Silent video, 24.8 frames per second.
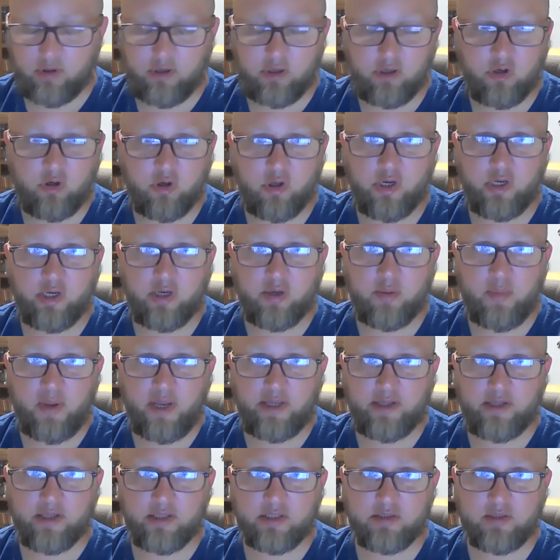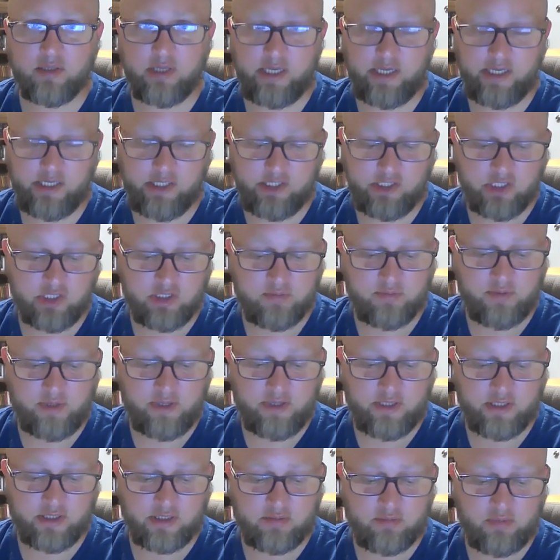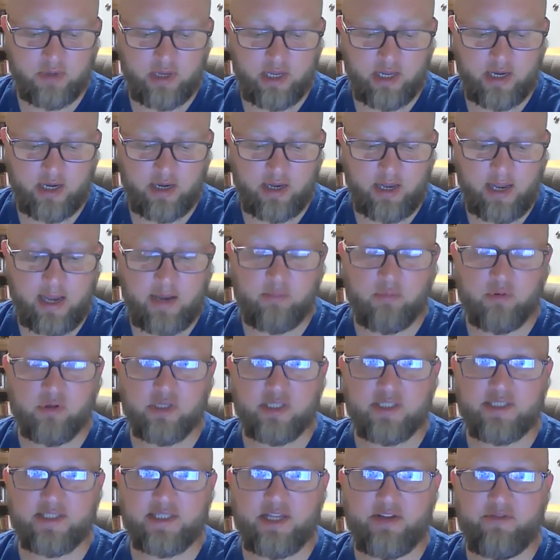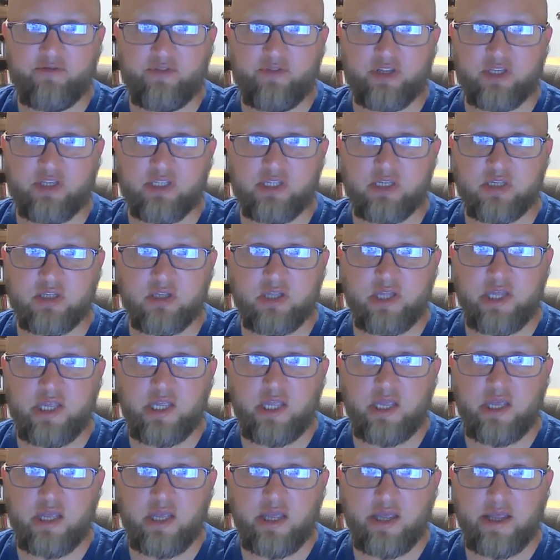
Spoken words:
going to make this, he just made this man able to see physically,